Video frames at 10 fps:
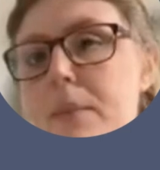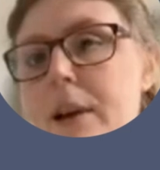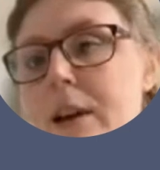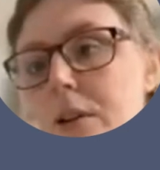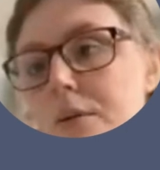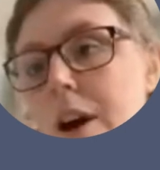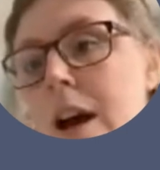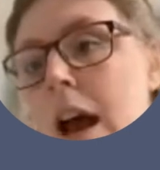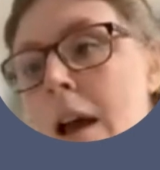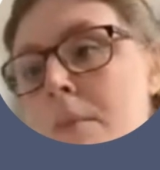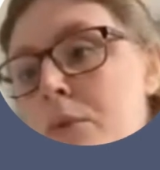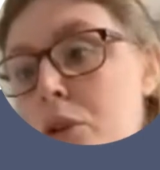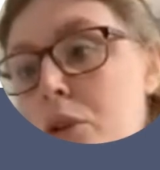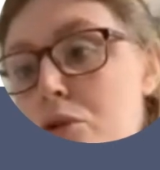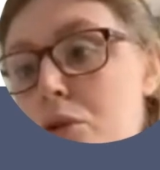we cover
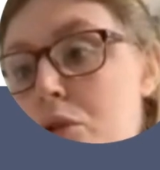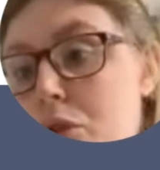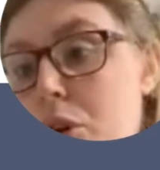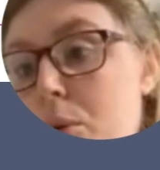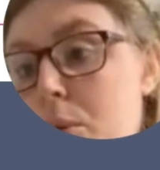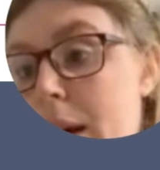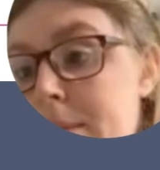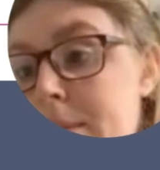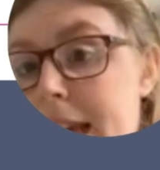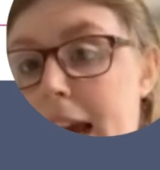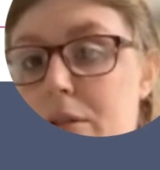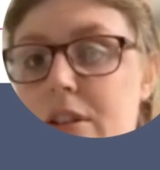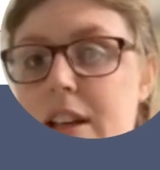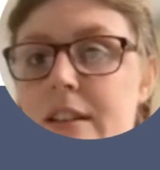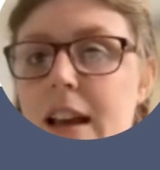two
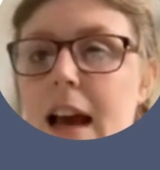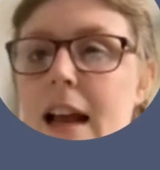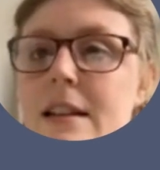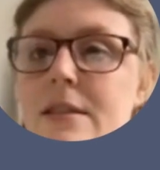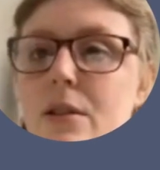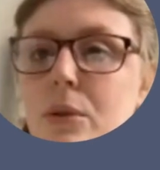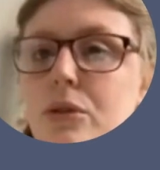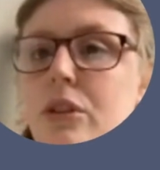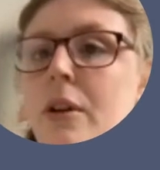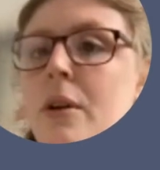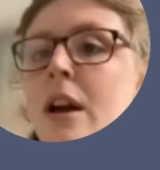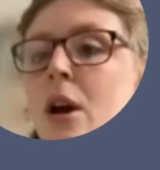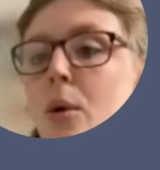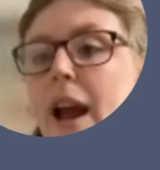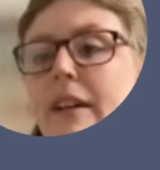counties, and also
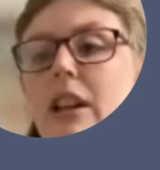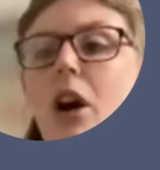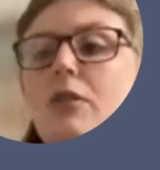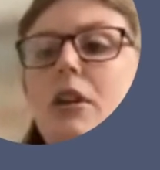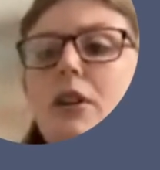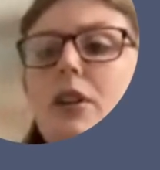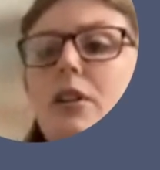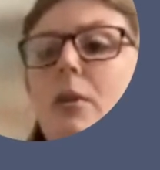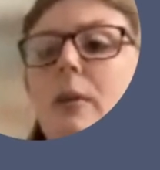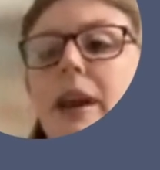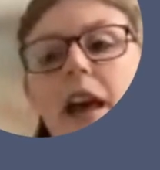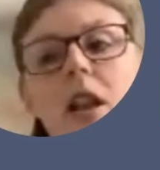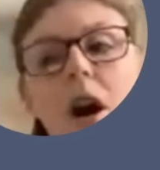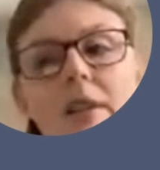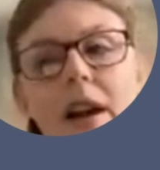we have a lot of crossover. We get a
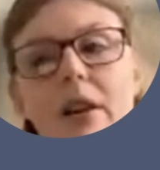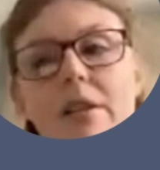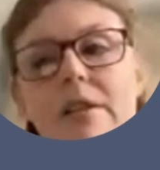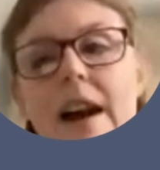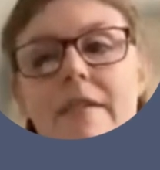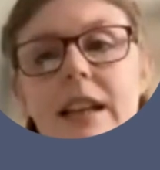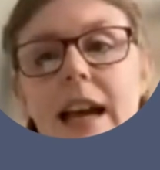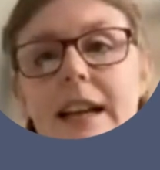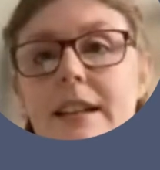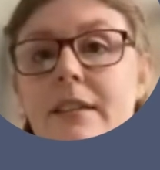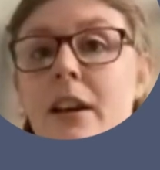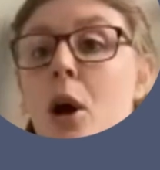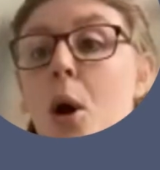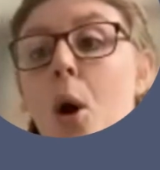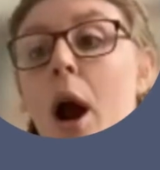lot of out of area ladies,
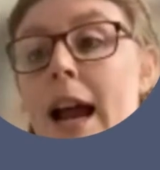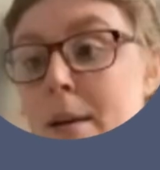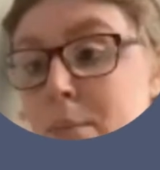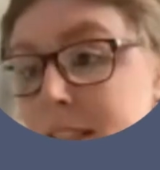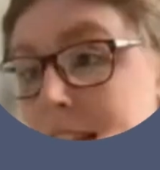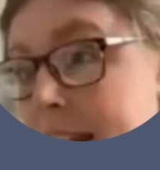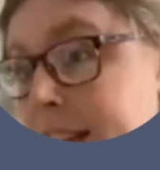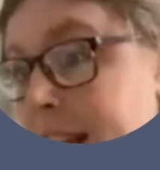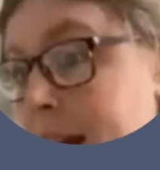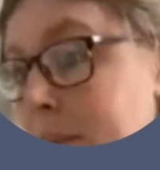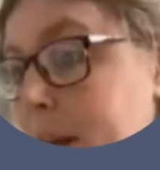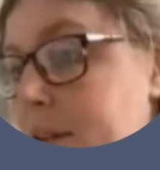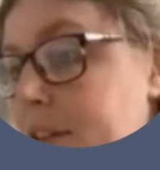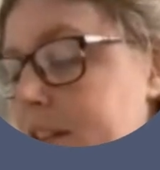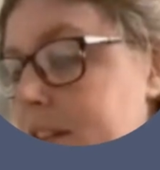and I'm saying that
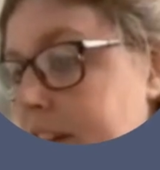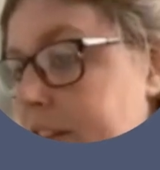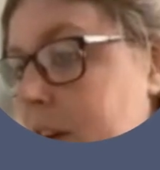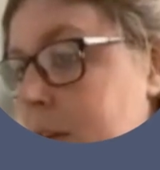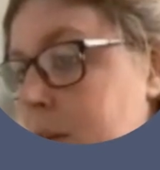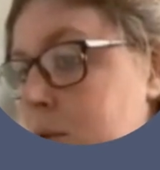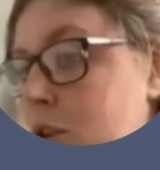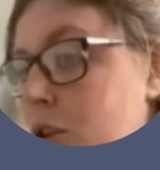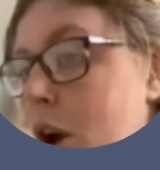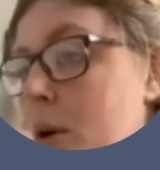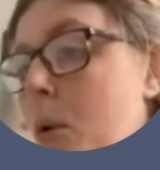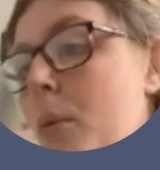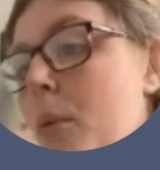because it's difficult to know what